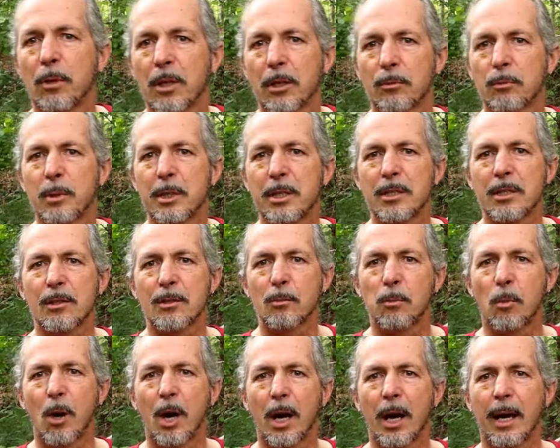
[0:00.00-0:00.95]
of the reasons
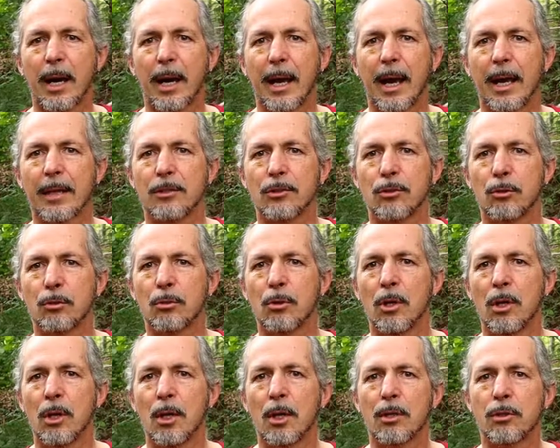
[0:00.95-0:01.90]
why I had you
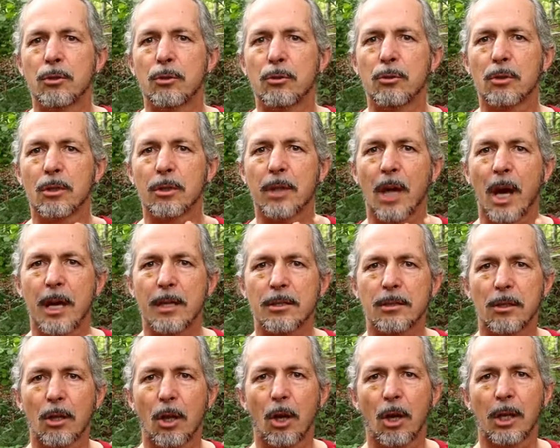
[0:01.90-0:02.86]
do the nice
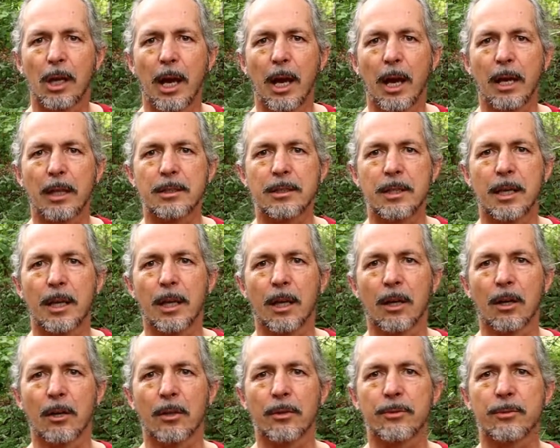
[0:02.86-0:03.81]
long
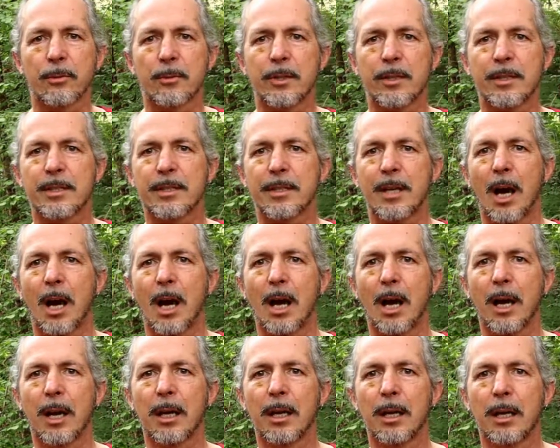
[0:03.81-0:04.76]
exhales with a
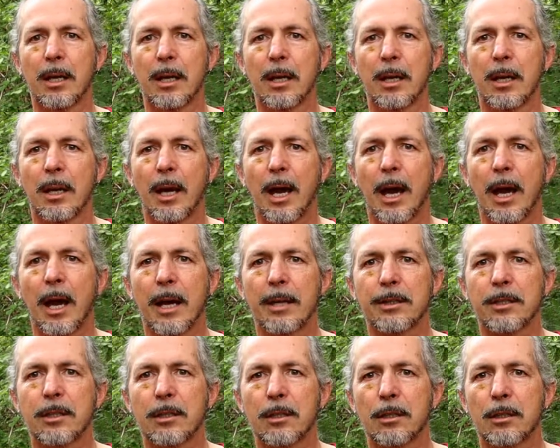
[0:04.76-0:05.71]
sigh
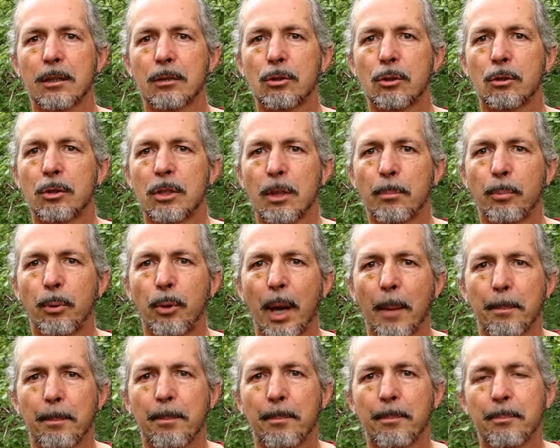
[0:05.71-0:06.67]
during the
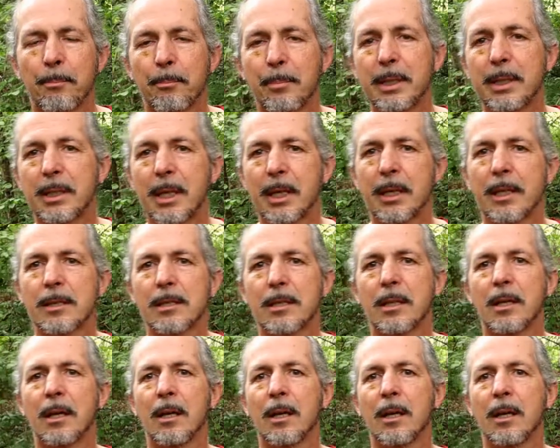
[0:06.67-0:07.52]
prep, because